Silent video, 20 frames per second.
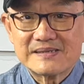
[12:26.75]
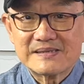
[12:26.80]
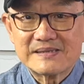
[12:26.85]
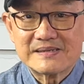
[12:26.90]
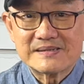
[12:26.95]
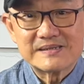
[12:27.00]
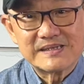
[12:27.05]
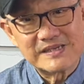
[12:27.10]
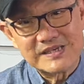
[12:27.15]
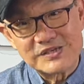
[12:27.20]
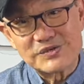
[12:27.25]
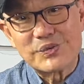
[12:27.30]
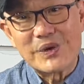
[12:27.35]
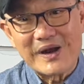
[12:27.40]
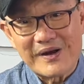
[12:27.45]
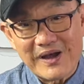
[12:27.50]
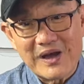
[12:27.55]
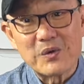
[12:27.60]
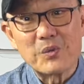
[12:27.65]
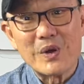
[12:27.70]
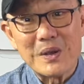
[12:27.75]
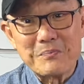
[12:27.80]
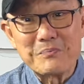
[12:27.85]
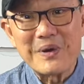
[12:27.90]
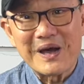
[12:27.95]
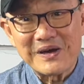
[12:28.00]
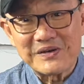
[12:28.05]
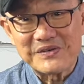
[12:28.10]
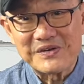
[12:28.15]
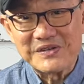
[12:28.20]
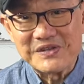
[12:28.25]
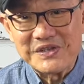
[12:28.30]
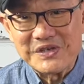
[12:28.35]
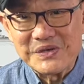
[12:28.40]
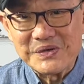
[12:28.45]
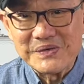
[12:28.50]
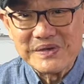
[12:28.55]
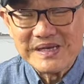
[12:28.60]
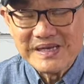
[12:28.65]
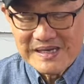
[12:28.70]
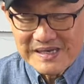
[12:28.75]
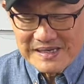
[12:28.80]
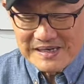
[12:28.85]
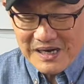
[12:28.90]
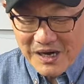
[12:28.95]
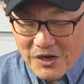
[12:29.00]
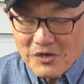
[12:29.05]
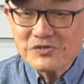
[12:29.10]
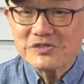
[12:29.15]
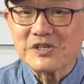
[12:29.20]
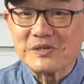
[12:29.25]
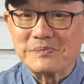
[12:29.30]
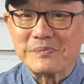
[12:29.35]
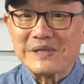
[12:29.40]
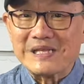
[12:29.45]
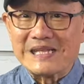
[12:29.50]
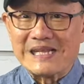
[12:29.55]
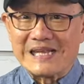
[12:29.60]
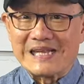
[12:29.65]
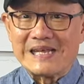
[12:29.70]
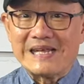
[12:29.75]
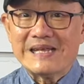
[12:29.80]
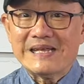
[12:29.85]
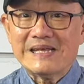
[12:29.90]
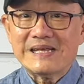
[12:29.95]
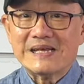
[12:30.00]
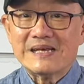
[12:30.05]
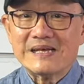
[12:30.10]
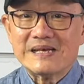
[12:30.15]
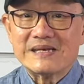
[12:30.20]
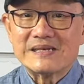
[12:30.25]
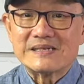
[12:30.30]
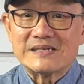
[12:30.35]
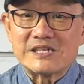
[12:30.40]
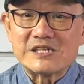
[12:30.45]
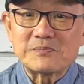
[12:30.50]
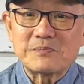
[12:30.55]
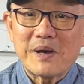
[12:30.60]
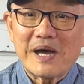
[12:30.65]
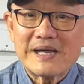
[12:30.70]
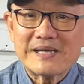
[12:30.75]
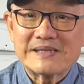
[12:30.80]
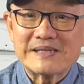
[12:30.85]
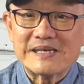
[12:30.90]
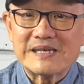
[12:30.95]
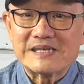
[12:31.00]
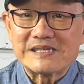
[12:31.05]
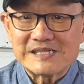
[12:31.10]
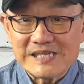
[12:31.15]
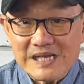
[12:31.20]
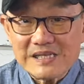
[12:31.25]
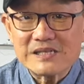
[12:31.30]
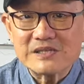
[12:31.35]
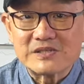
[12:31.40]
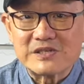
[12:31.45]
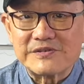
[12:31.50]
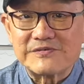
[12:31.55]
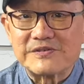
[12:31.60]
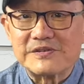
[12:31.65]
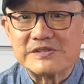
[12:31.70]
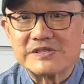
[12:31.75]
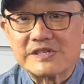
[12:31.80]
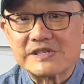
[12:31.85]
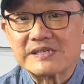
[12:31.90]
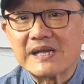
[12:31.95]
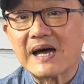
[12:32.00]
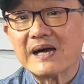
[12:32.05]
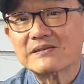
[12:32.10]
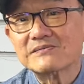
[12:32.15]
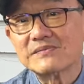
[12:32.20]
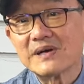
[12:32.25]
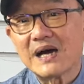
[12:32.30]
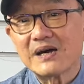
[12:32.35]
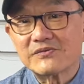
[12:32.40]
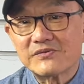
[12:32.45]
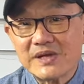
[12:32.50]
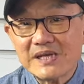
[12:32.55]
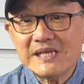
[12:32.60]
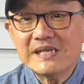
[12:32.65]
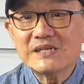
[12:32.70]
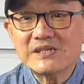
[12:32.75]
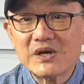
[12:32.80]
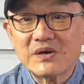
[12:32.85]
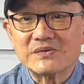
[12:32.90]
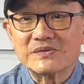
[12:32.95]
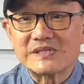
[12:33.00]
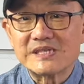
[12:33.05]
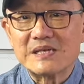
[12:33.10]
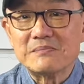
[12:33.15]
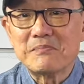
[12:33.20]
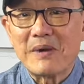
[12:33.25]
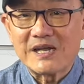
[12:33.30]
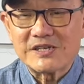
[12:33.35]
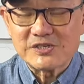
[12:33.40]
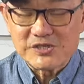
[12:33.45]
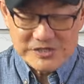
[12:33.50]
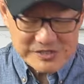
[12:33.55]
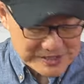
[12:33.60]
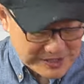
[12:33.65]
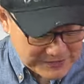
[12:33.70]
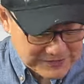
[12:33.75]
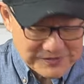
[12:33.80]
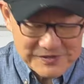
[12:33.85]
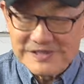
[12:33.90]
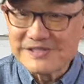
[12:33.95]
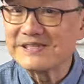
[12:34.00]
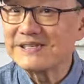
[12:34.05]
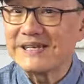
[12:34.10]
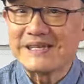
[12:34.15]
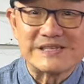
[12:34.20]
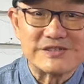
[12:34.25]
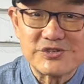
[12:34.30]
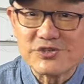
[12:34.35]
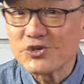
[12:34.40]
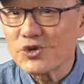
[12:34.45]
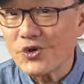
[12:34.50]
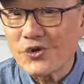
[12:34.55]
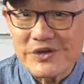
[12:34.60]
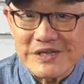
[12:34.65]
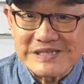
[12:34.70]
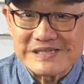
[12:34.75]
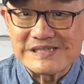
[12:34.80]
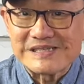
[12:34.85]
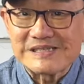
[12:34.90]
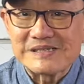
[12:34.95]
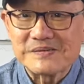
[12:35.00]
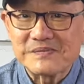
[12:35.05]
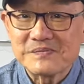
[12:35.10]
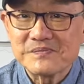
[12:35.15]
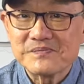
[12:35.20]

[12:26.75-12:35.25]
this is where I wimp out on you. Ultimately, despite the subtle differences, I really don't see much difference in choice.